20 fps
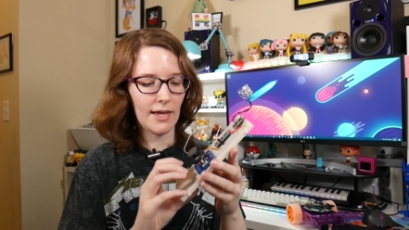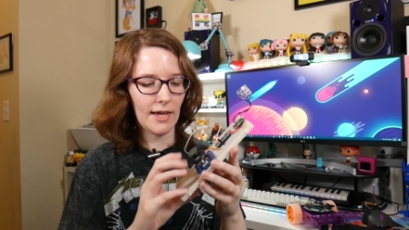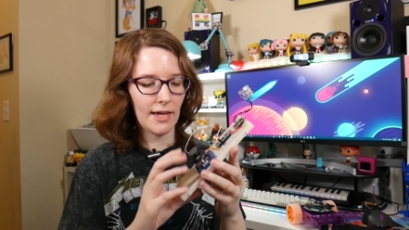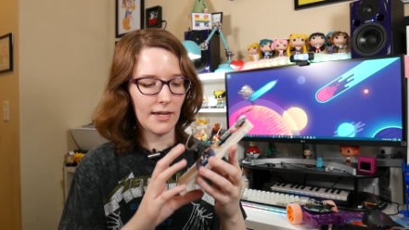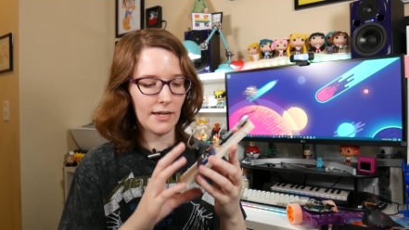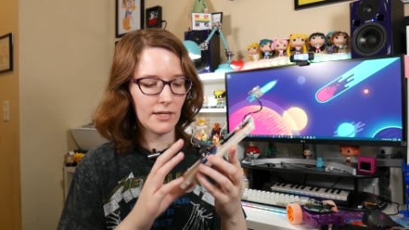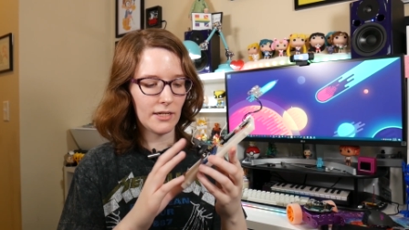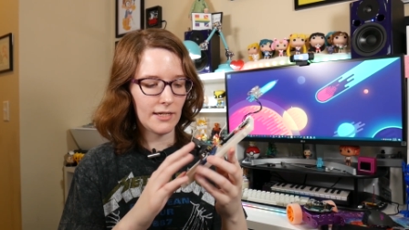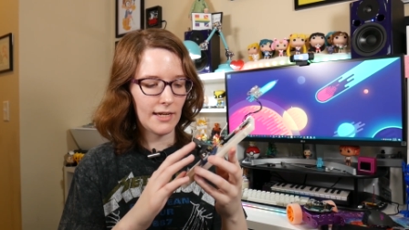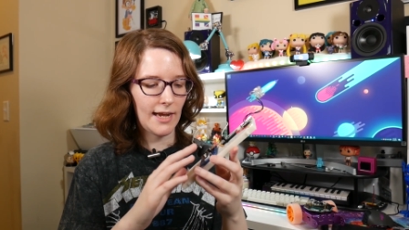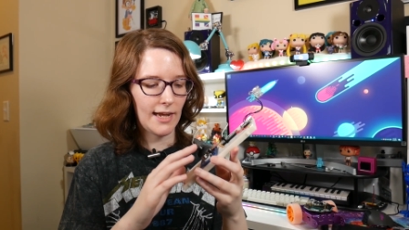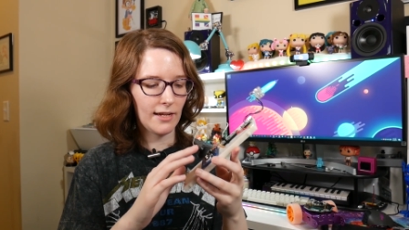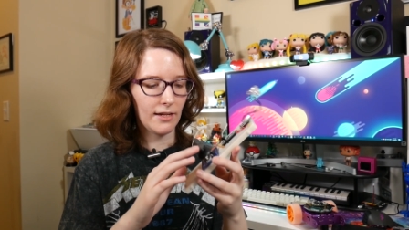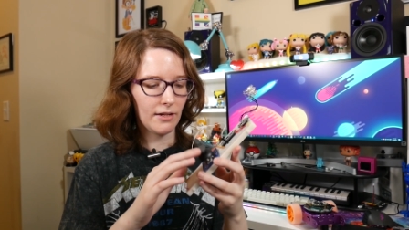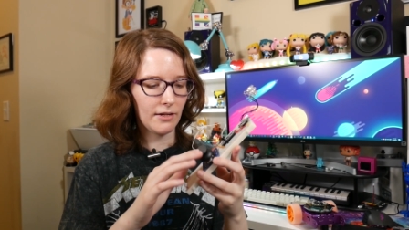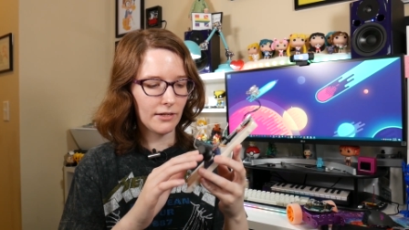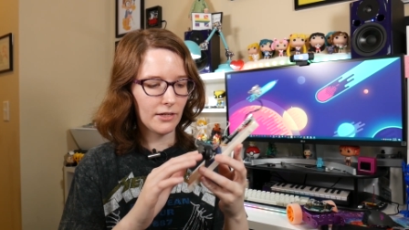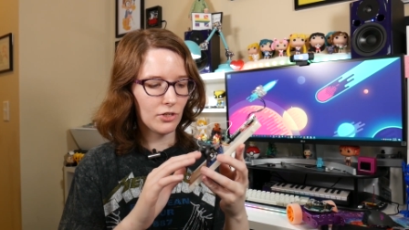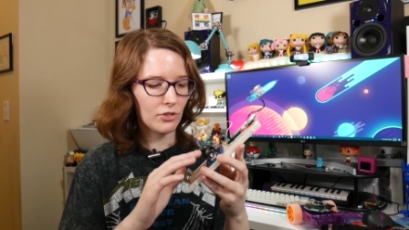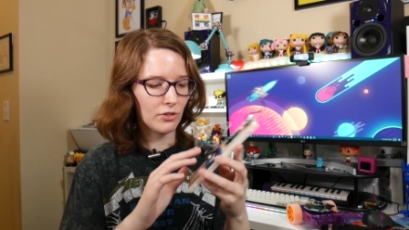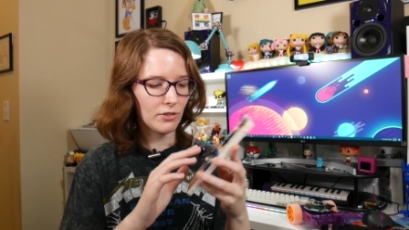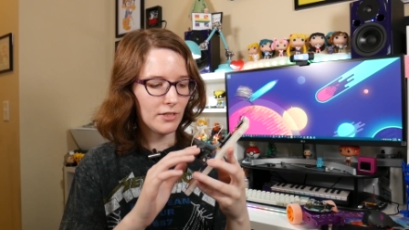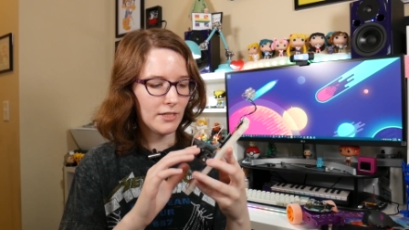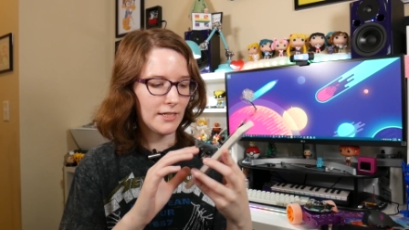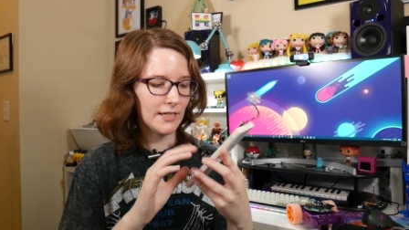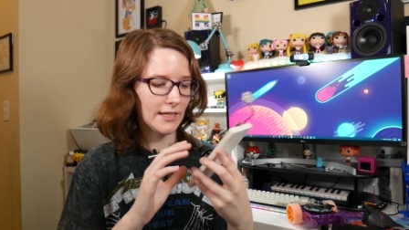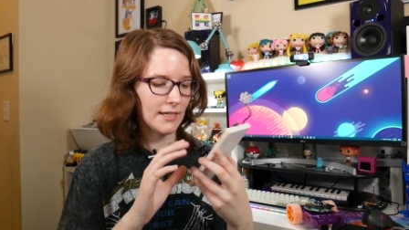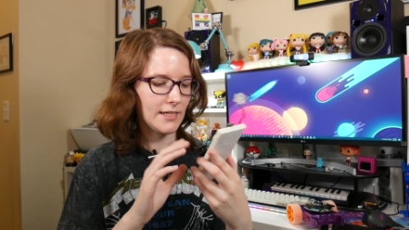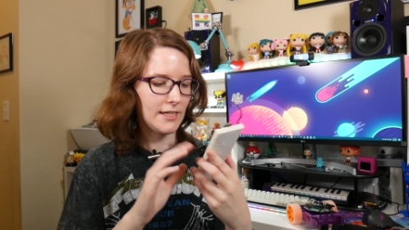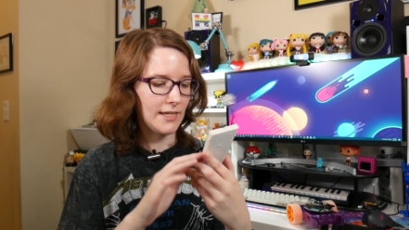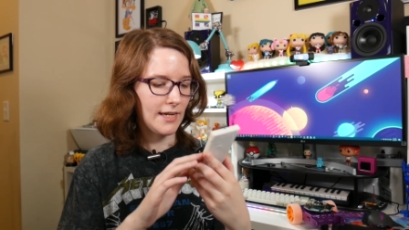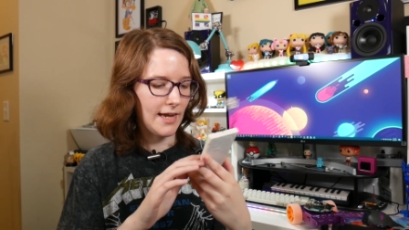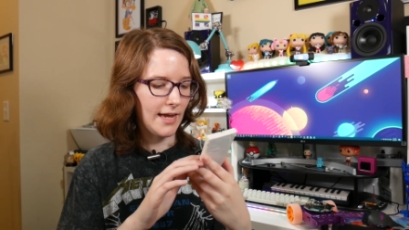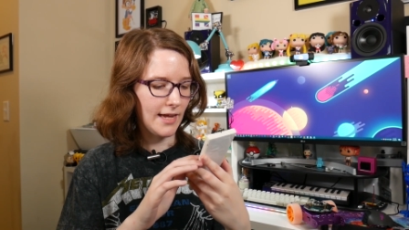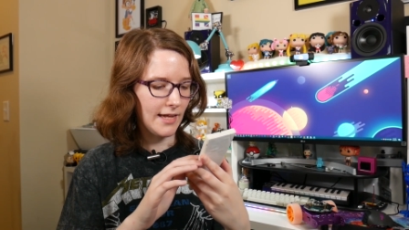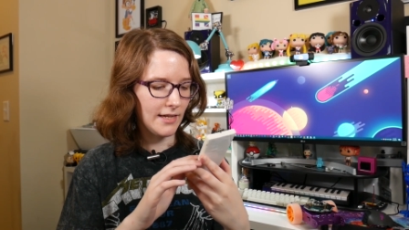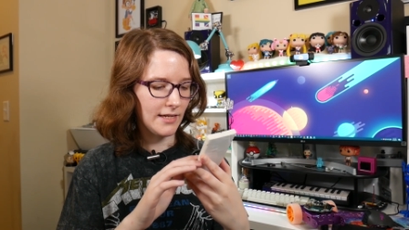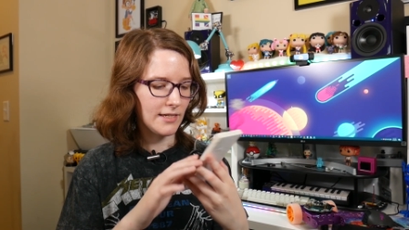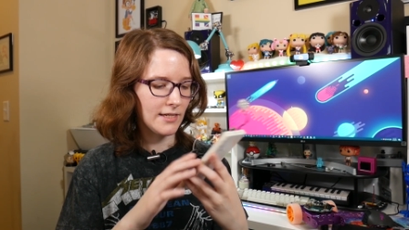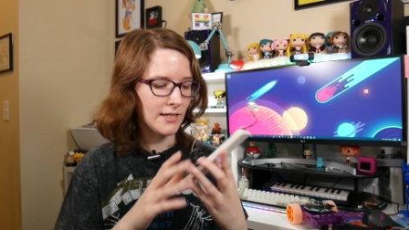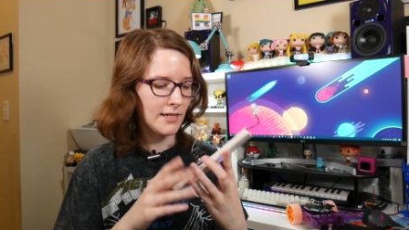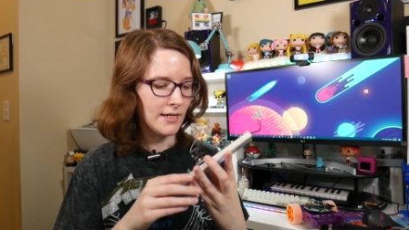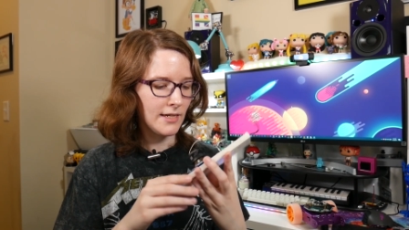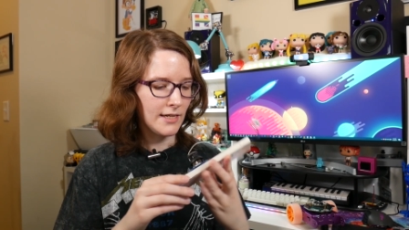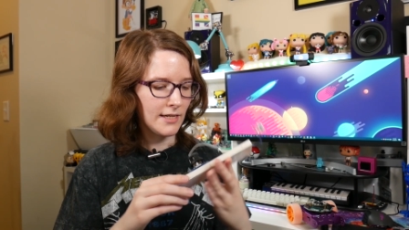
and analog control sticks and